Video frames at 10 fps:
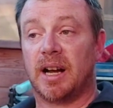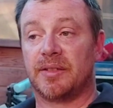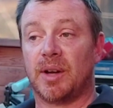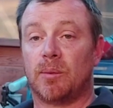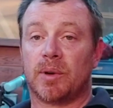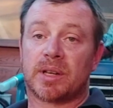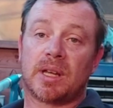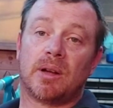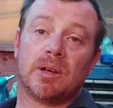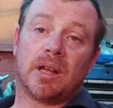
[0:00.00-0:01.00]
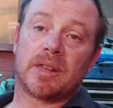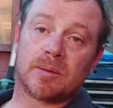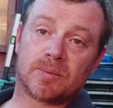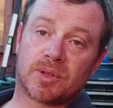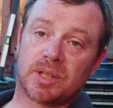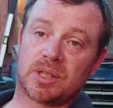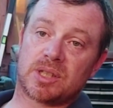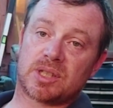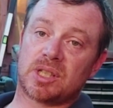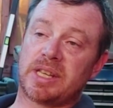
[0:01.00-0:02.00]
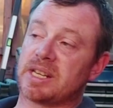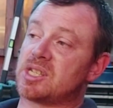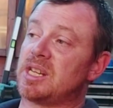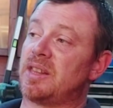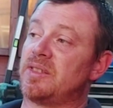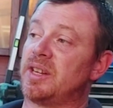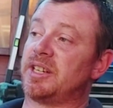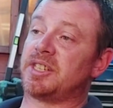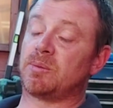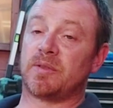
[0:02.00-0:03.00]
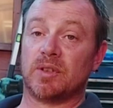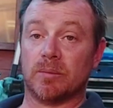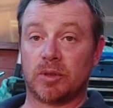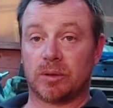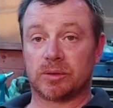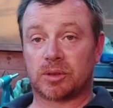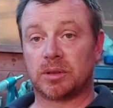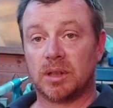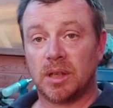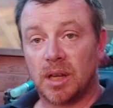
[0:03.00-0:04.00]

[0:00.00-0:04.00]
I don't want to go like to the extent that I did with numbnuts,